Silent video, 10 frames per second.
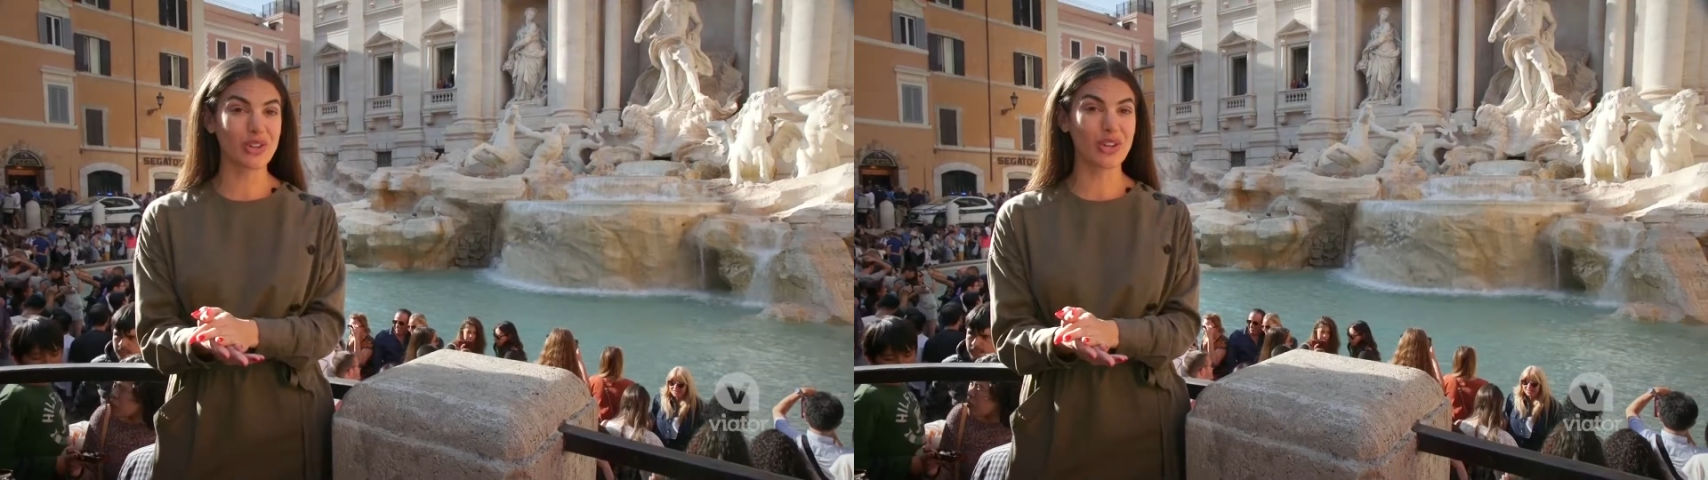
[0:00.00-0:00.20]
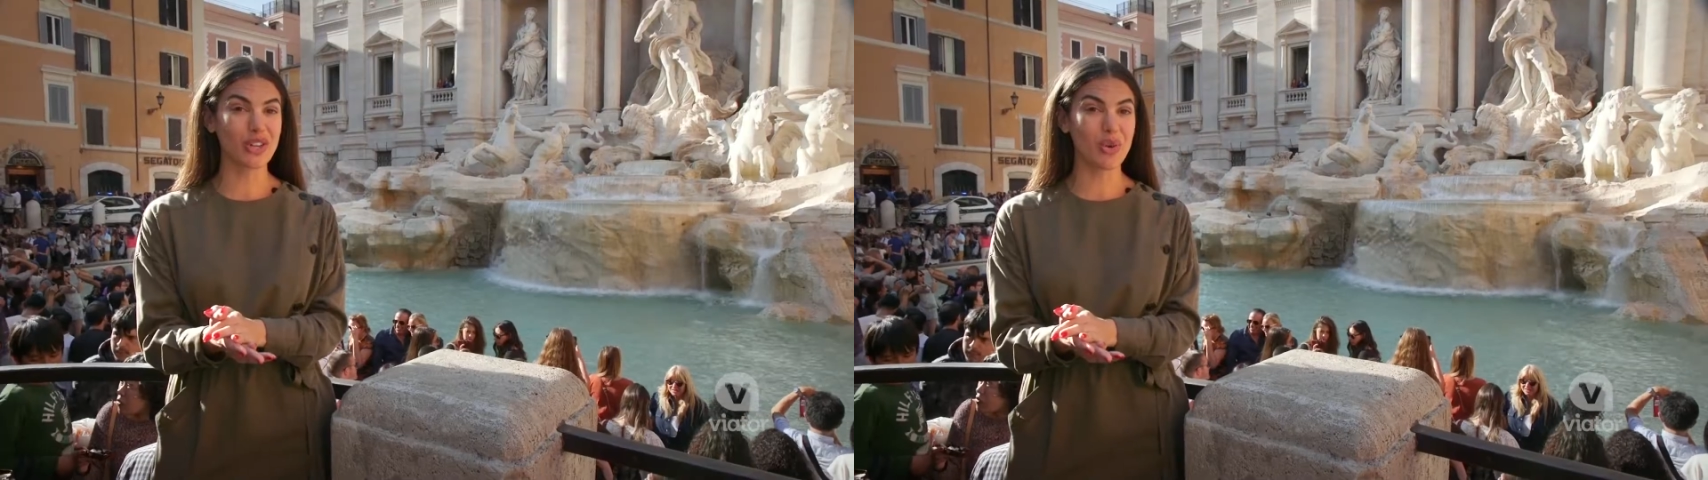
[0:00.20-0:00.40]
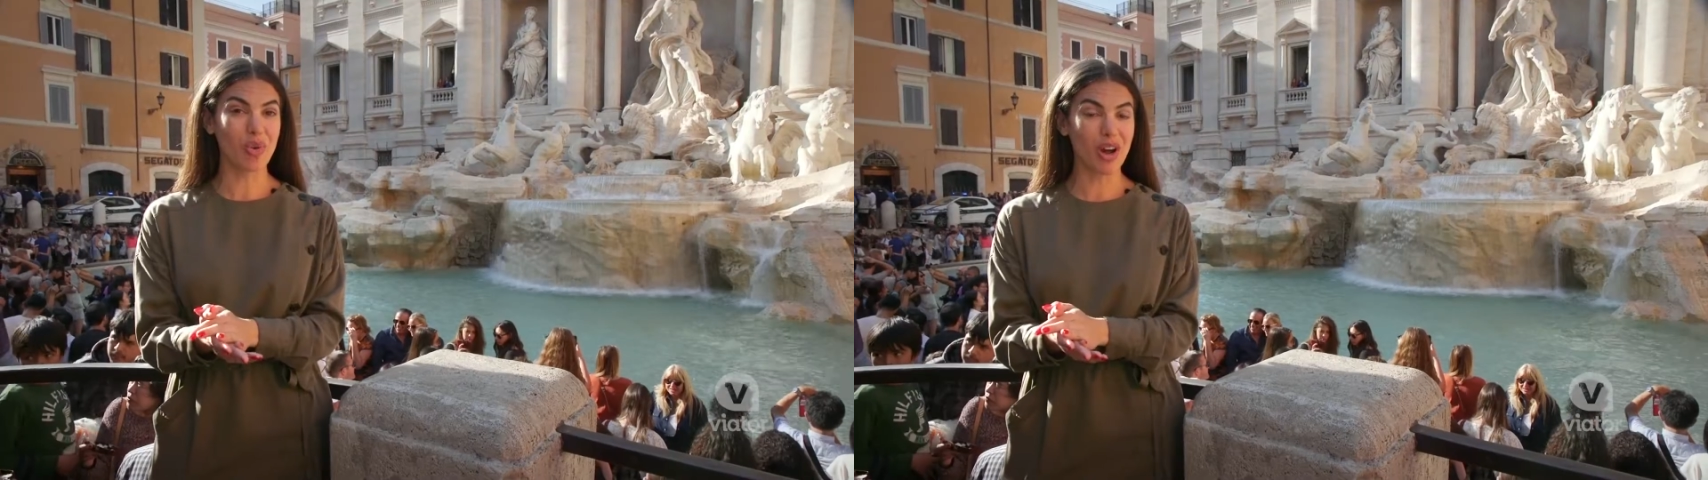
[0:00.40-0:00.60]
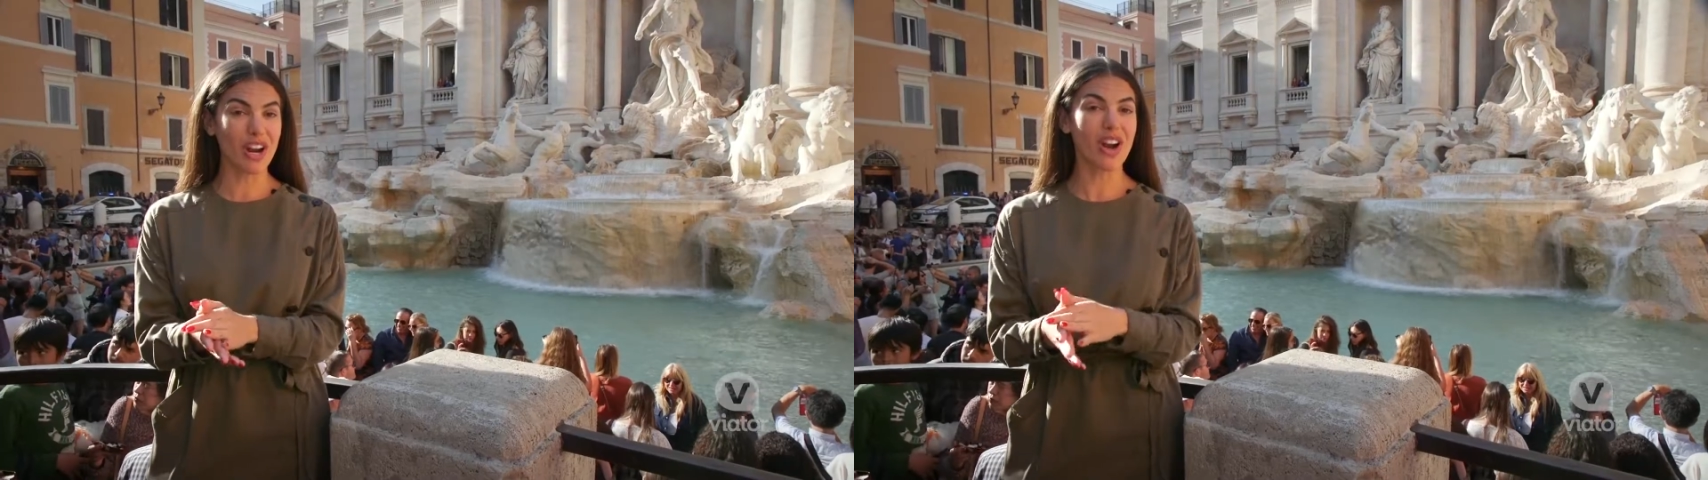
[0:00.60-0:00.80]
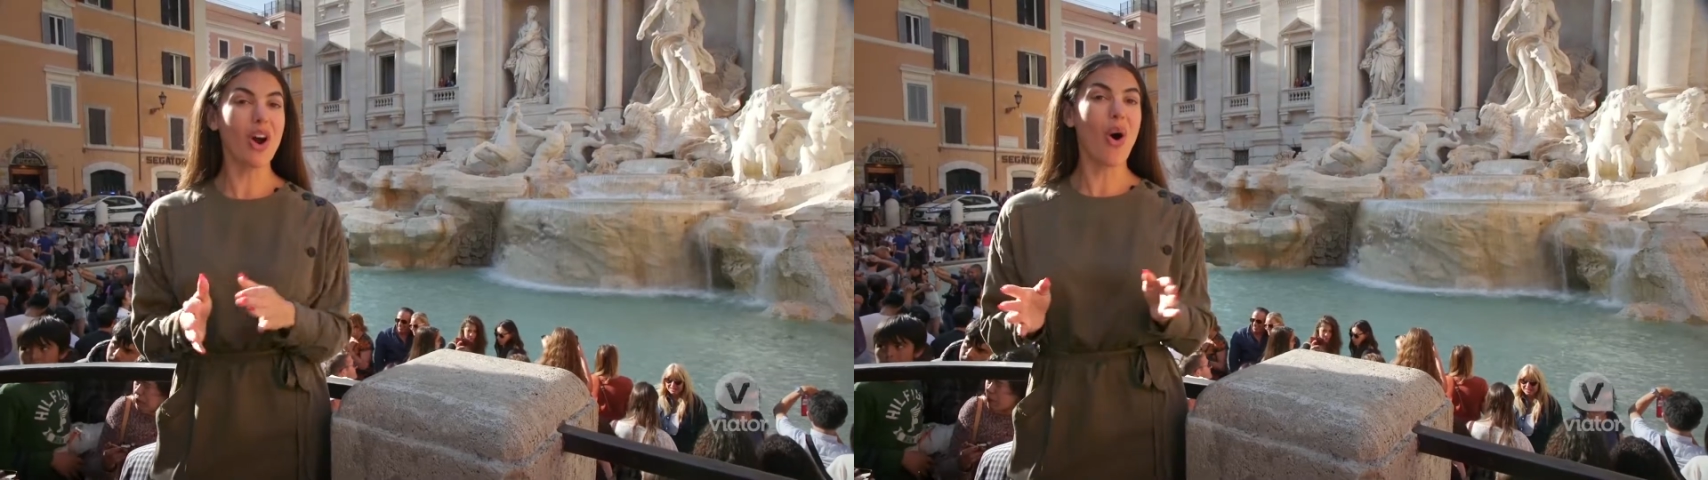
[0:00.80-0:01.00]
and look in the water,
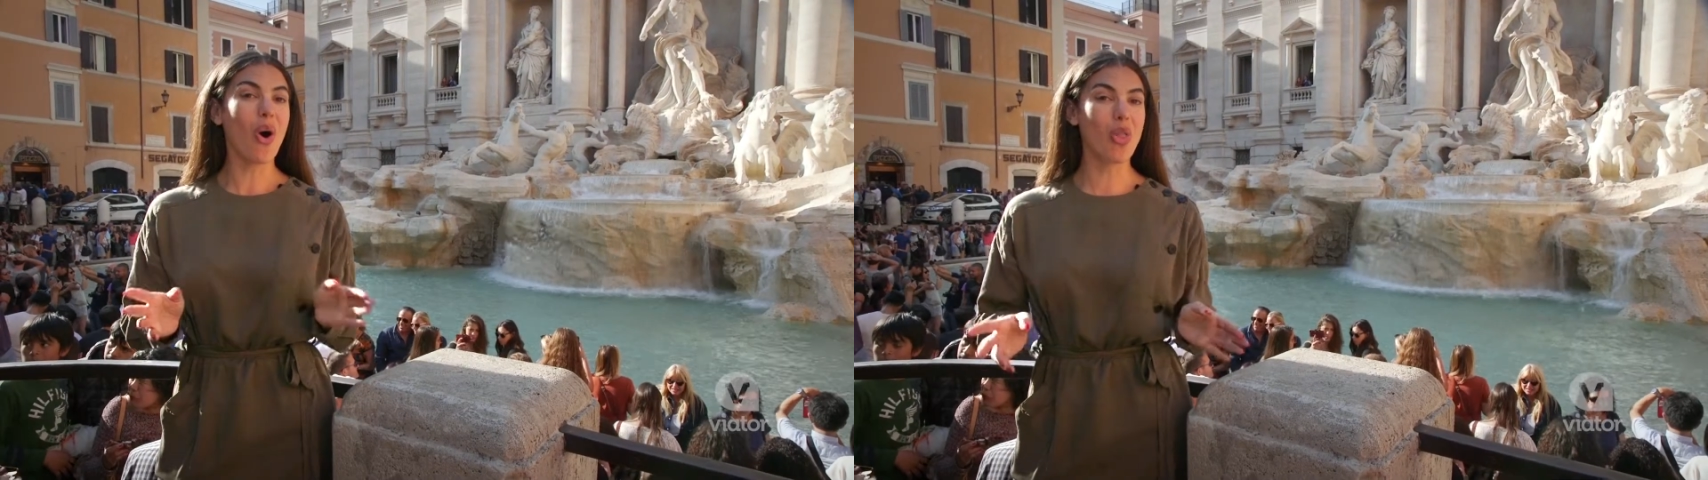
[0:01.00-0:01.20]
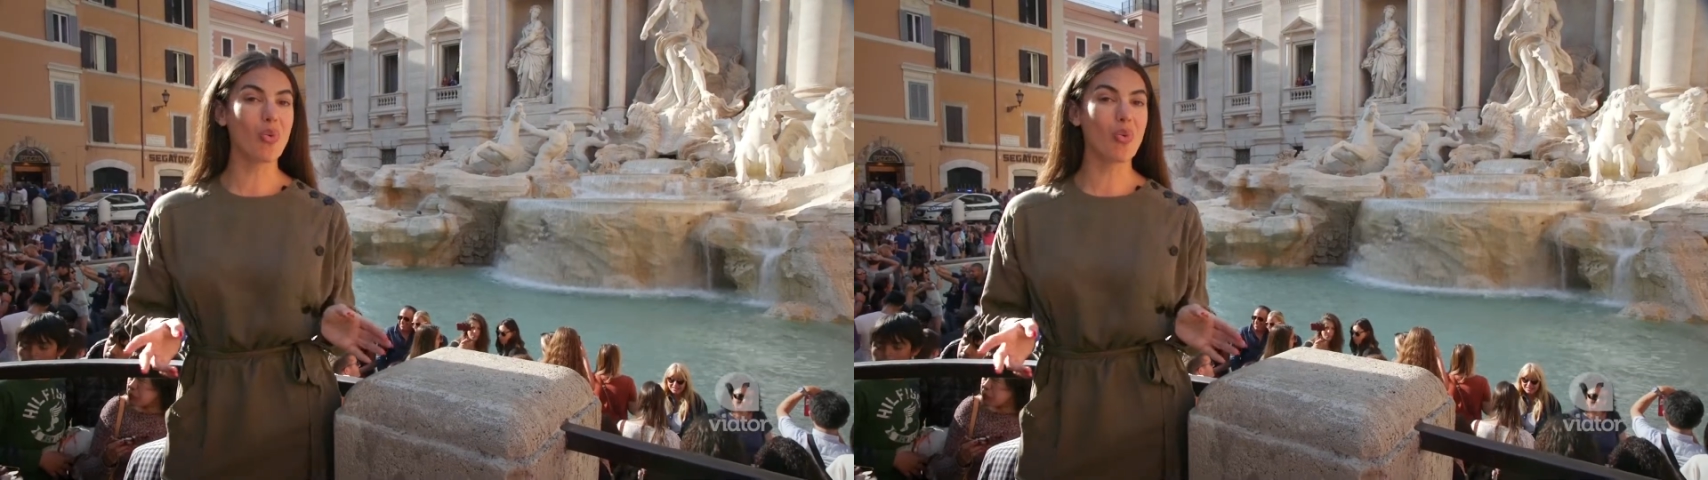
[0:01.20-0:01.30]
or the